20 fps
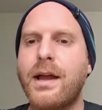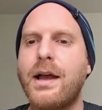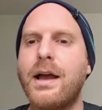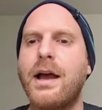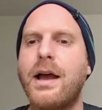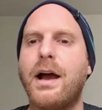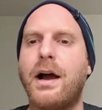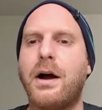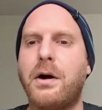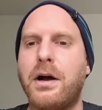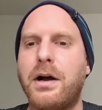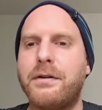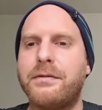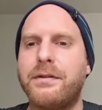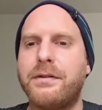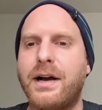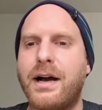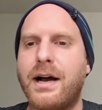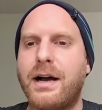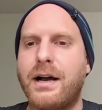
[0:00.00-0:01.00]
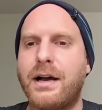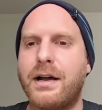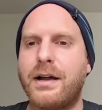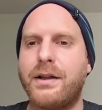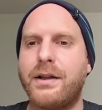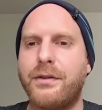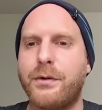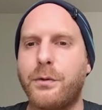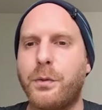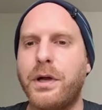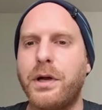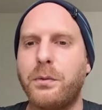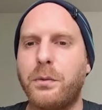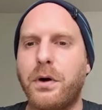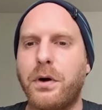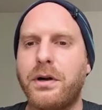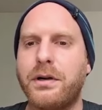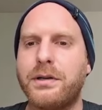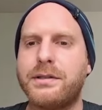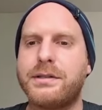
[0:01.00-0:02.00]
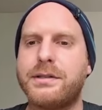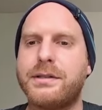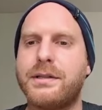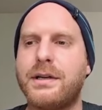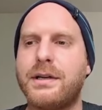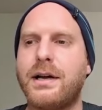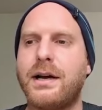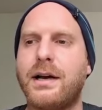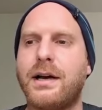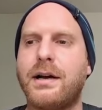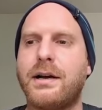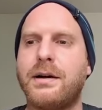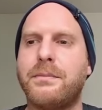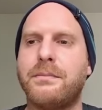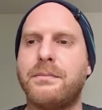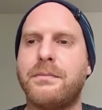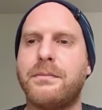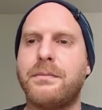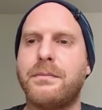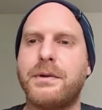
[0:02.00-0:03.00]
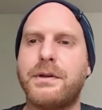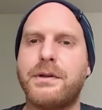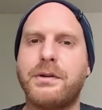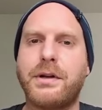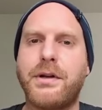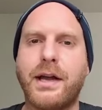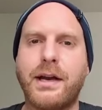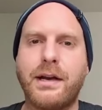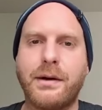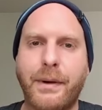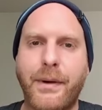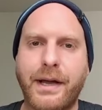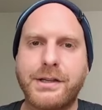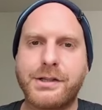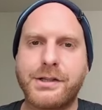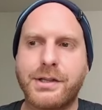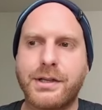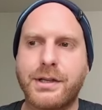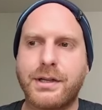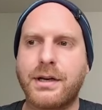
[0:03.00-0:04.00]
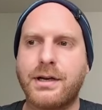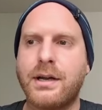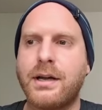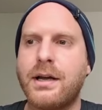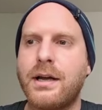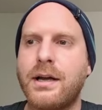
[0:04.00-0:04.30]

However, in the real world, you can imagine